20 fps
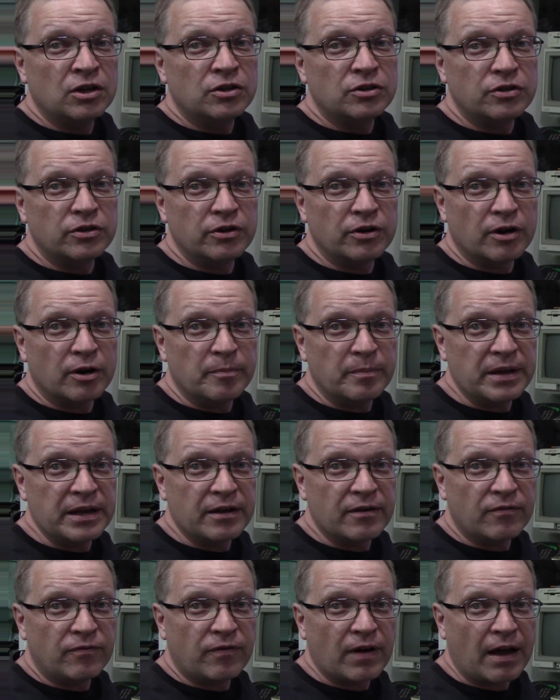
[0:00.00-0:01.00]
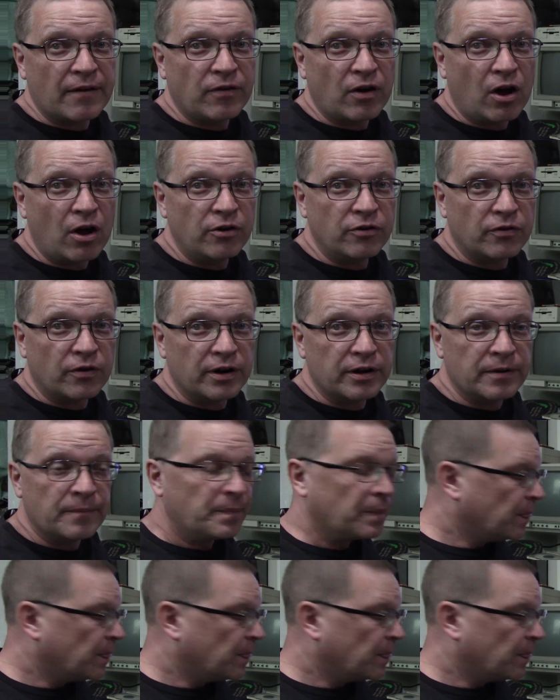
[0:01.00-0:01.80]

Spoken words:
to your Amiga 500,